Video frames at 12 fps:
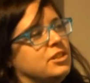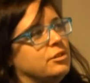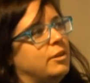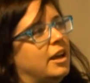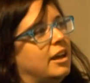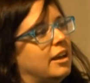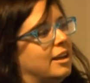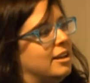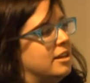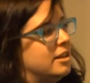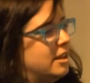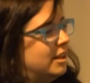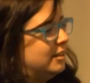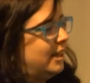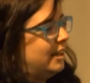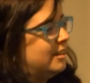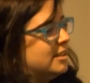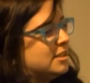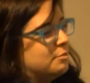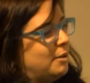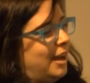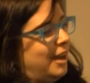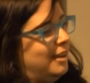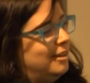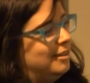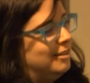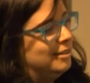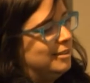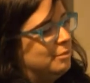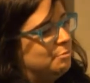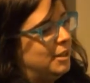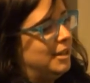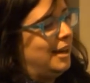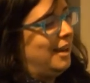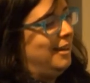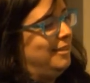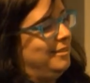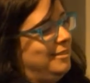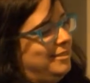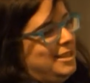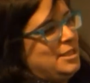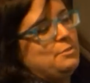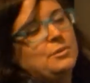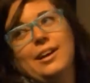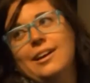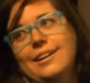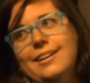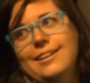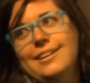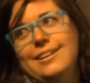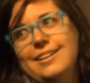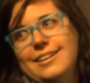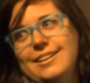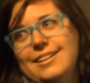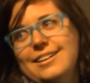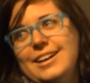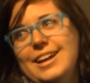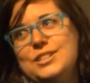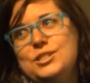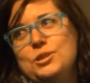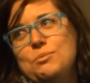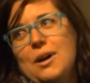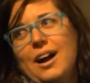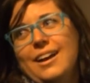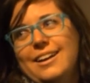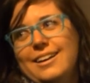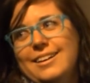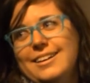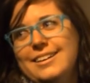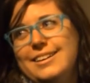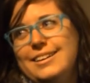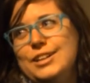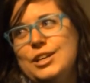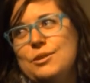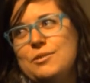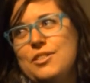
kaiser is one of two women filmmakers present at this year's festival and her experiences in making films draw